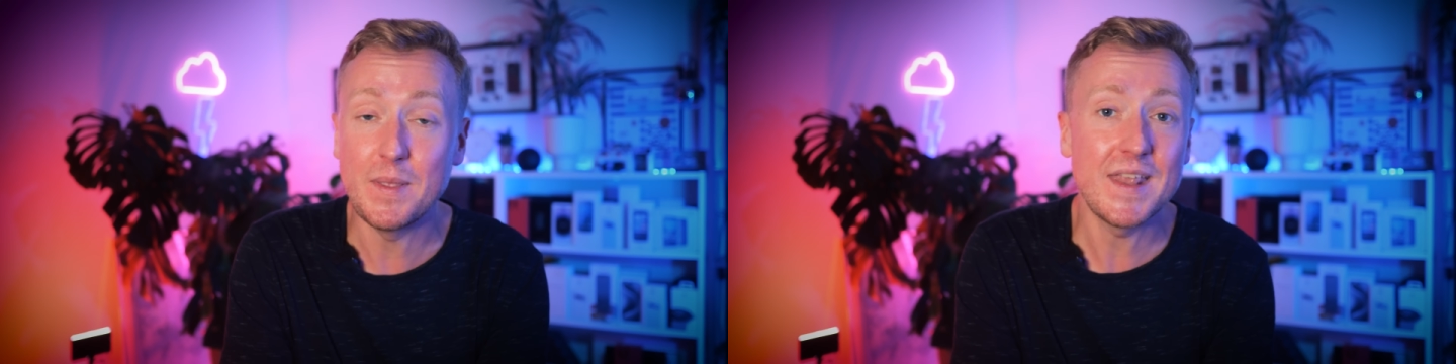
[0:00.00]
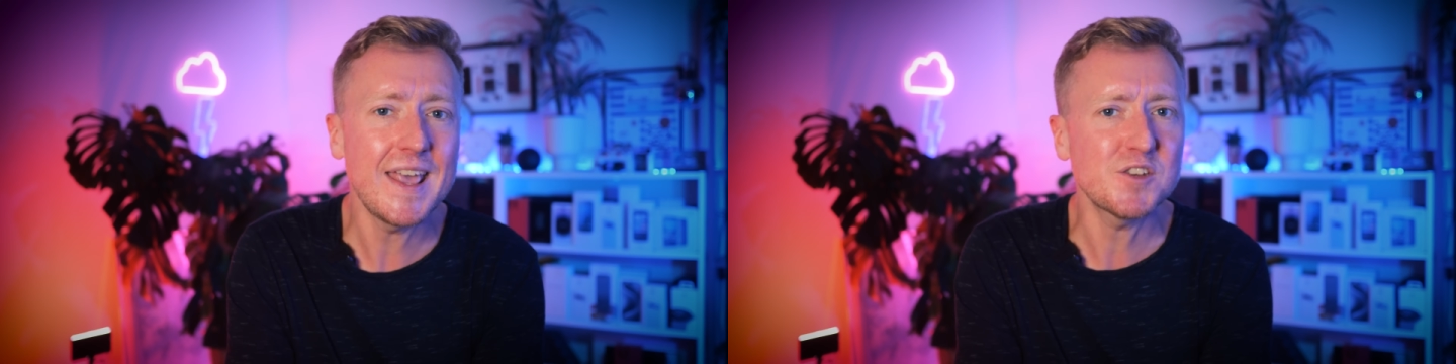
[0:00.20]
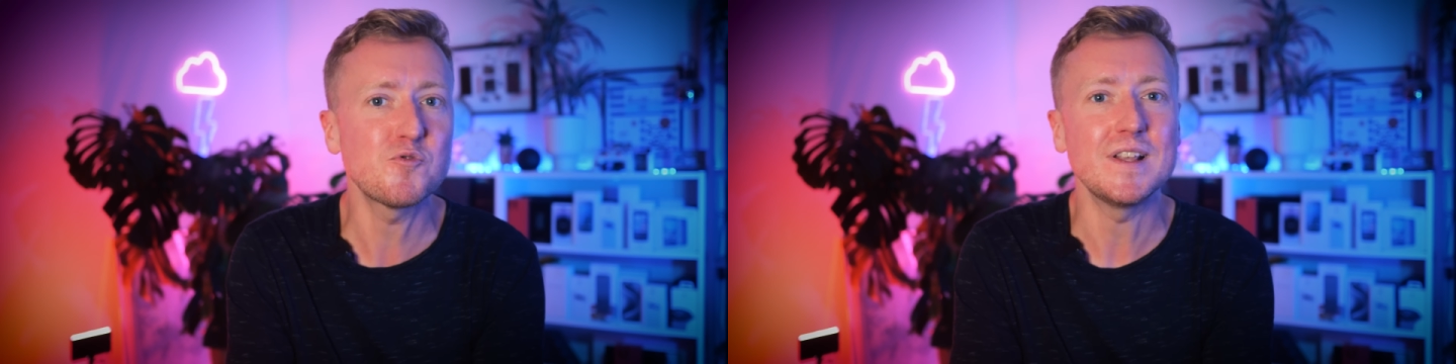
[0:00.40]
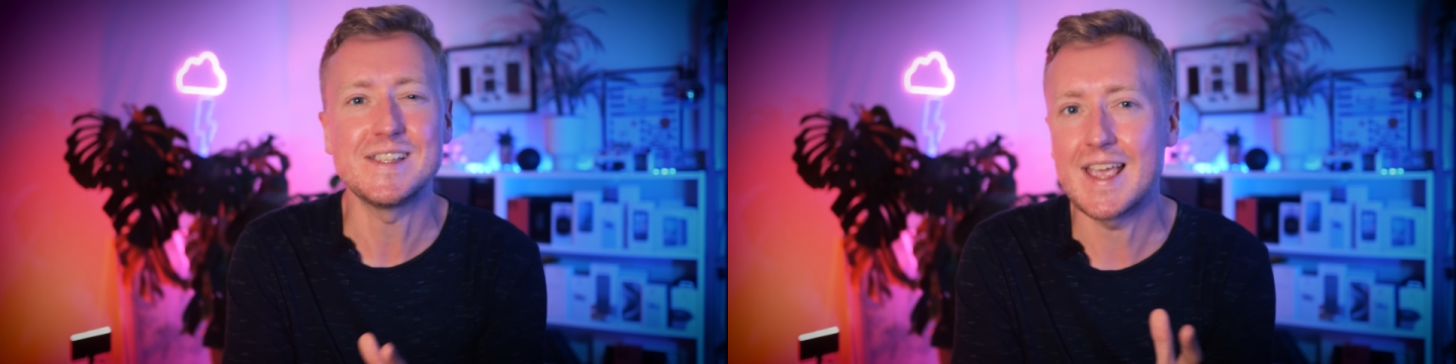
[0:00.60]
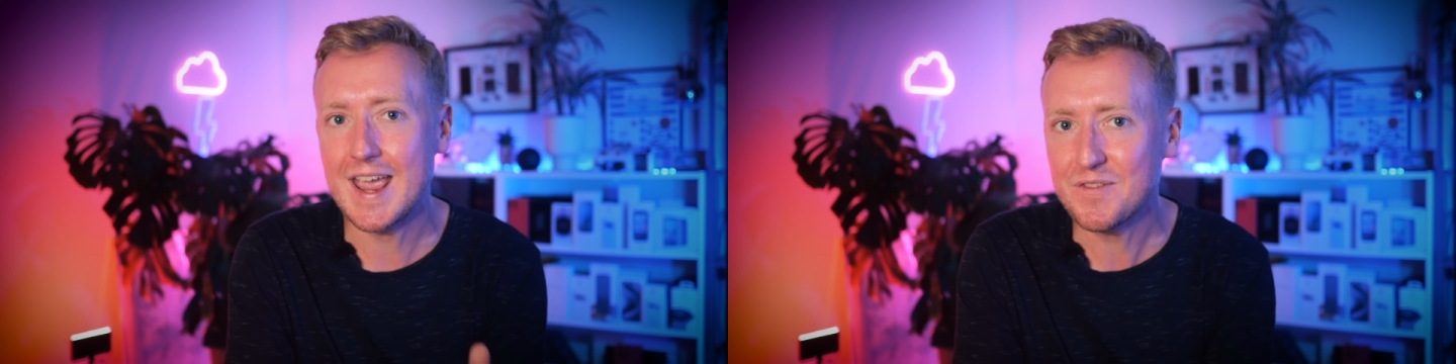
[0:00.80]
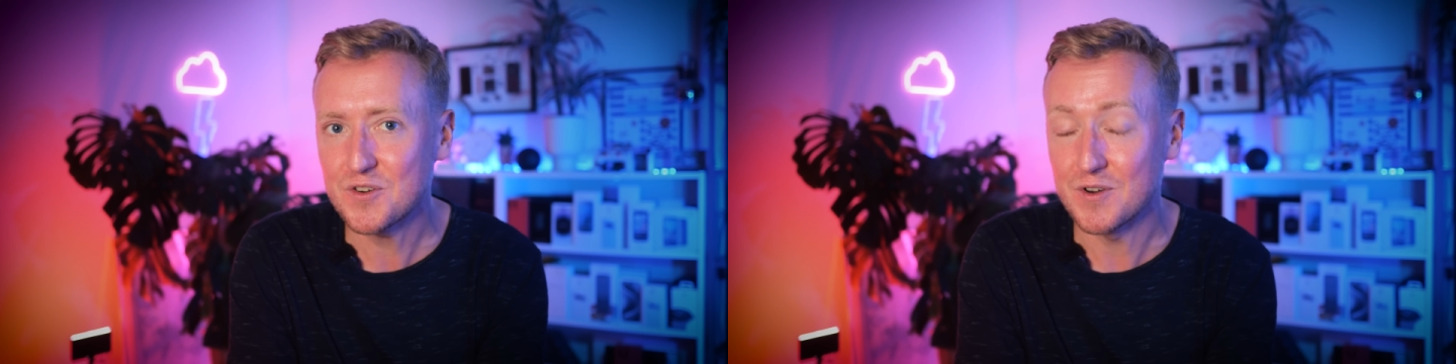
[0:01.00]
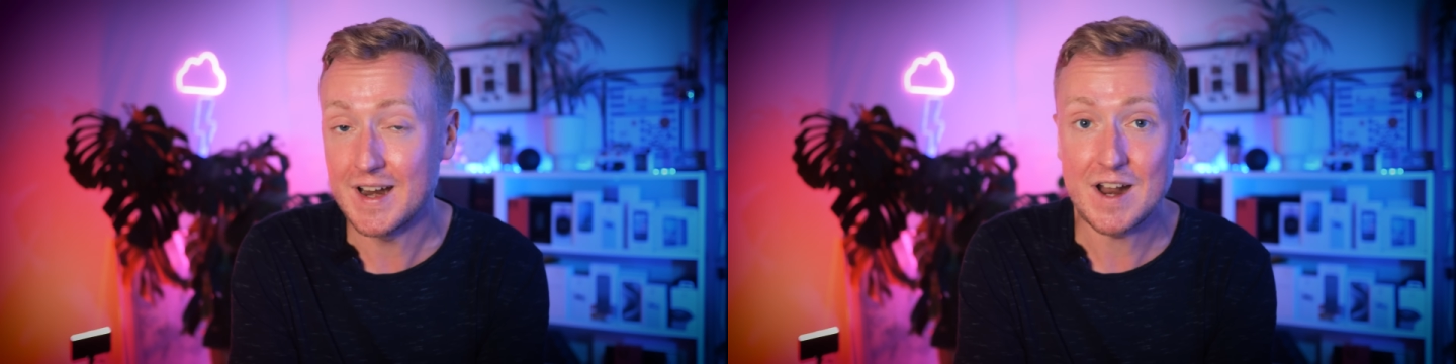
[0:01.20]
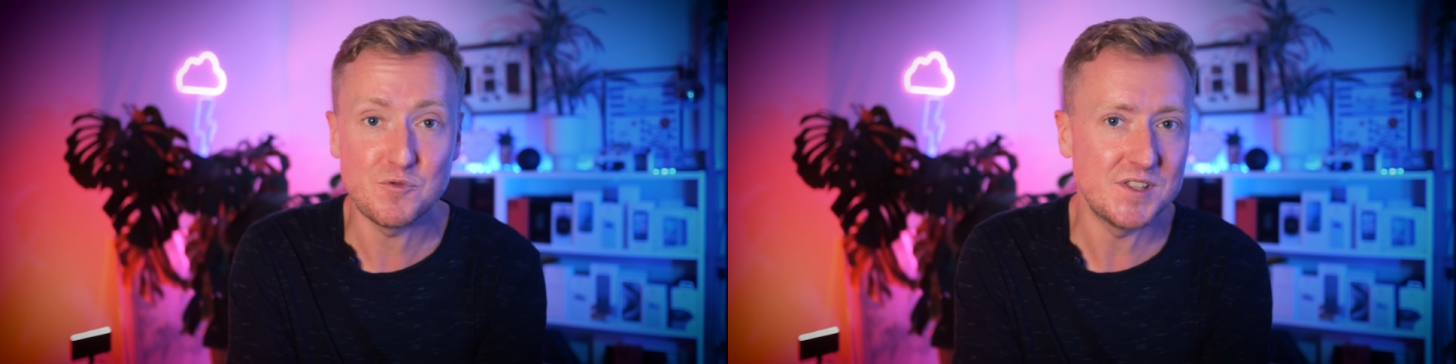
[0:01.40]
but the next release after
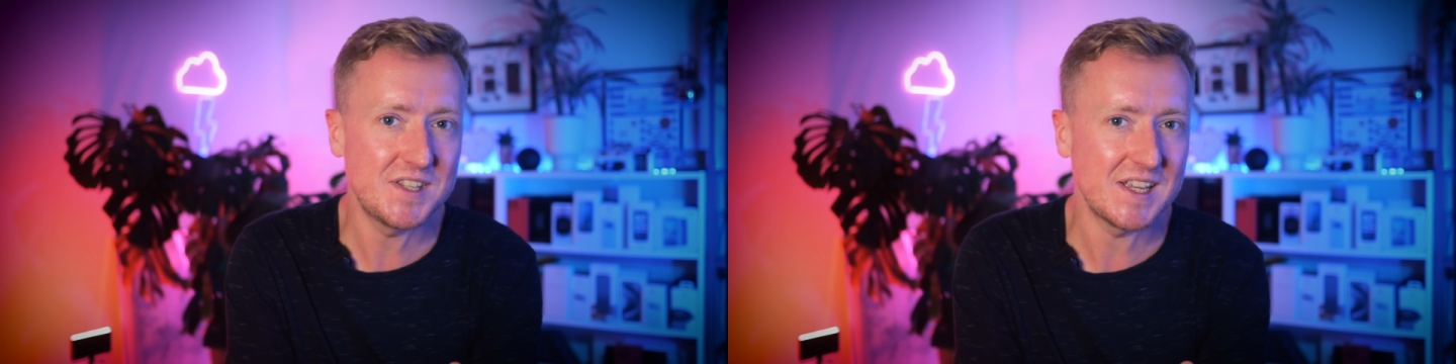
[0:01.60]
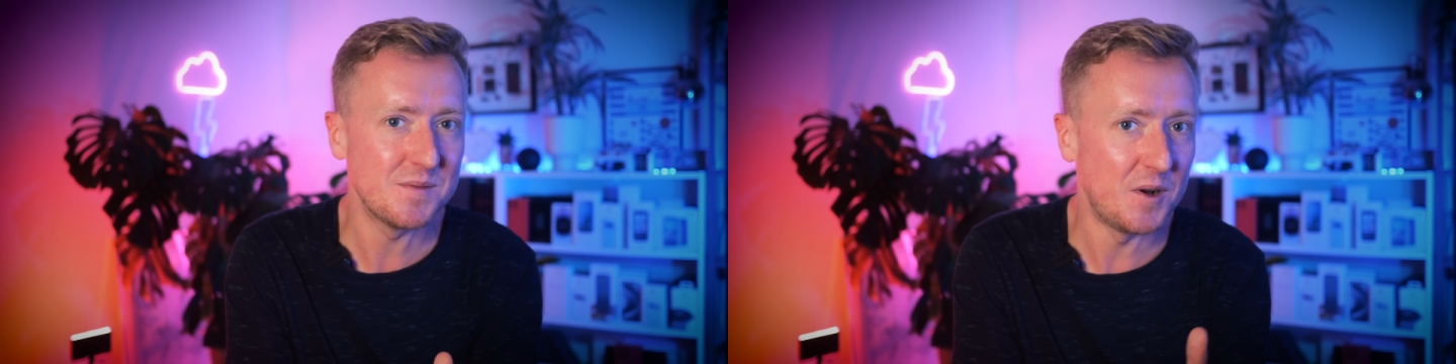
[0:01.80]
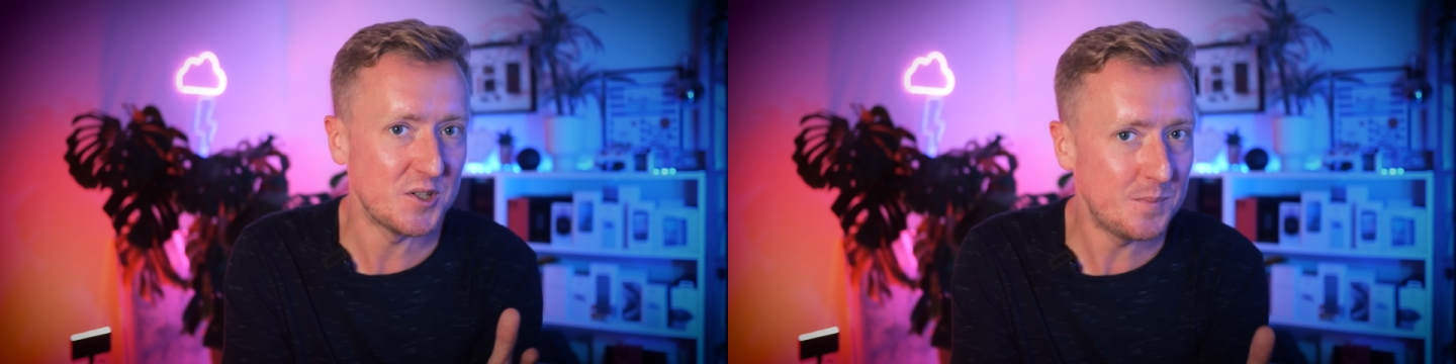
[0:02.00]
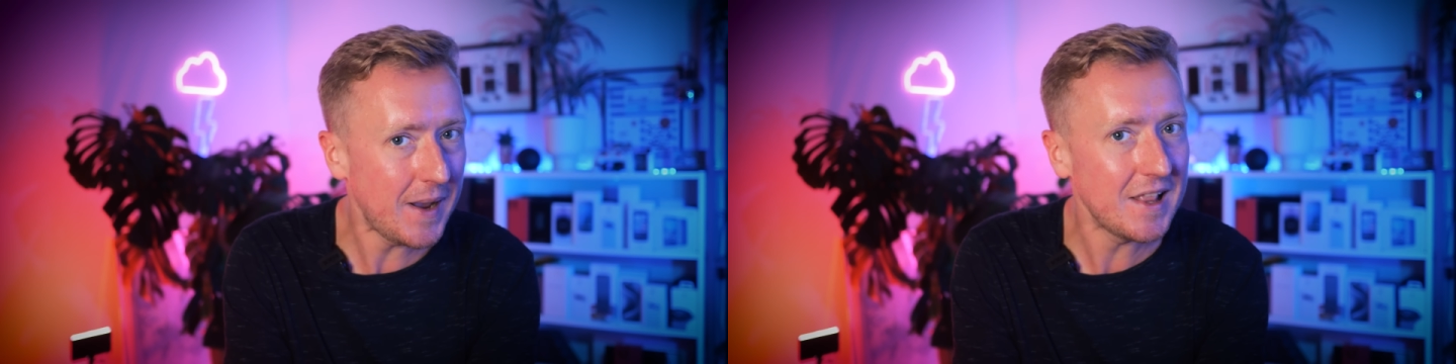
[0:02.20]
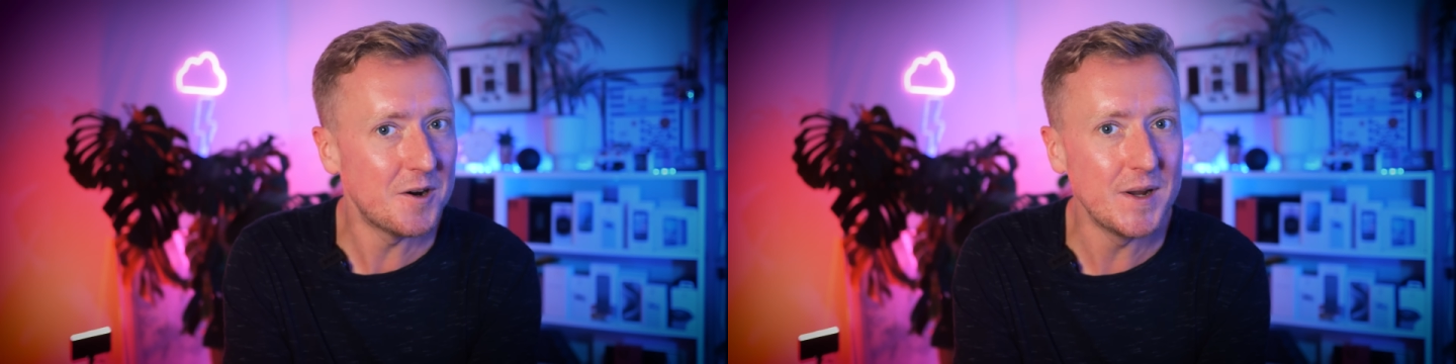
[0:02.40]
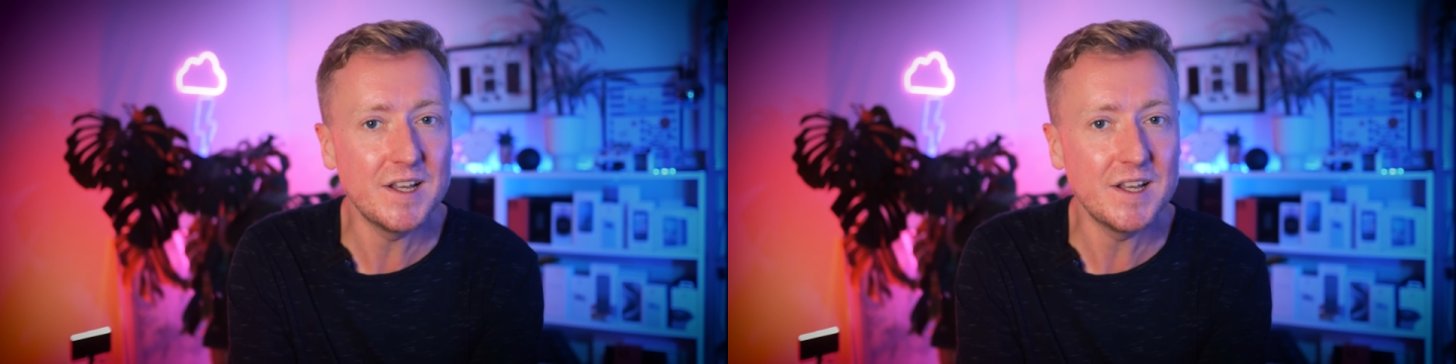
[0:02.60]
it, Android 6 Marshmallow,